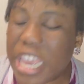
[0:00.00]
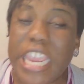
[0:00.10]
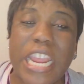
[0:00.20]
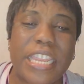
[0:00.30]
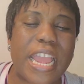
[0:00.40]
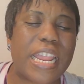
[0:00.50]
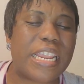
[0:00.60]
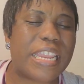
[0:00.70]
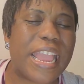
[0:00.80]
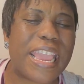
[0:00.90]
In the
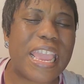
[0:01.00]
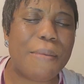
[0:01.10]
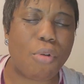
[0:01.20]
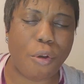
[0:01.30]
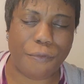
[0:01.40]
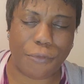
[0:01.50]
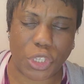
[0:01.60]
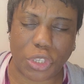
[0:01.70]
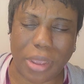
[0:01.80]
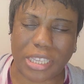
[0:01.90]
name of
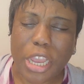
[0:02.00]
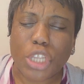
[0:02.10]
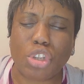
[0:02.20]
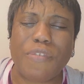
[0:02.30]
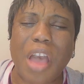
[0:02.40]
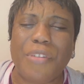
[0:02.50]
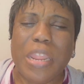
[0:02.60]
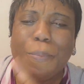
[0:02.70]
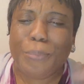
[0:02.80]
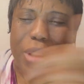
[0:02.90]
Jesus Christ, to never have
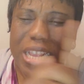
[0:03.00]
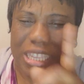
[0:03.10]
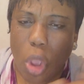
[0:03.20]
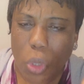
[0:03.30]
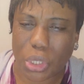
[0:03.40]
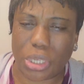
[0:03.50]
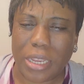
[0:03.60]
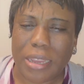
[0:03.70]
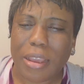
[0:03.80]
any place in us,